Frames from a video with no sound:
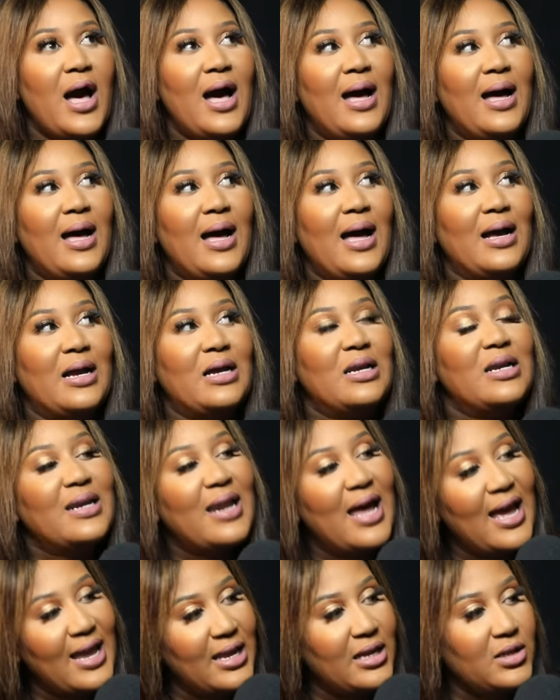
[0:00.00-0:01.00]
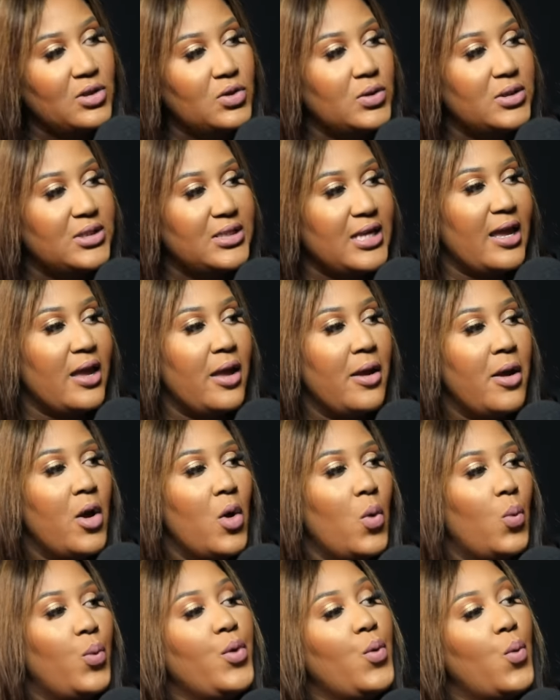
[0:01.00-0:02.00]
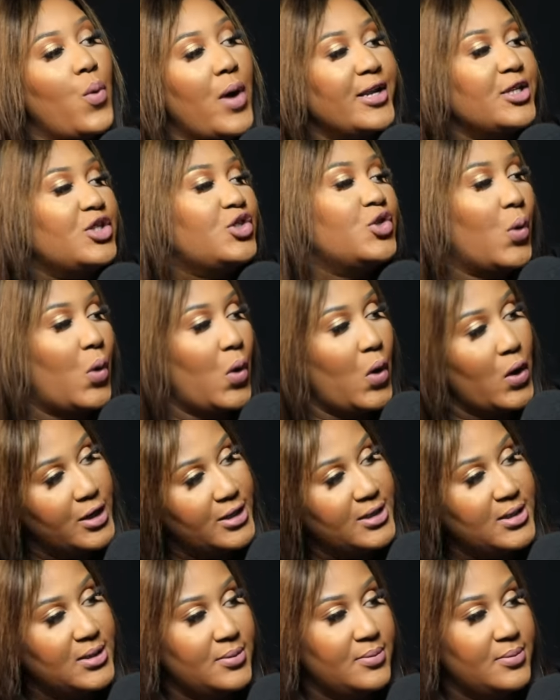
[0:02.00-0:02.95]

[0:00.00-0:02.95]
are crying to say, we want your God.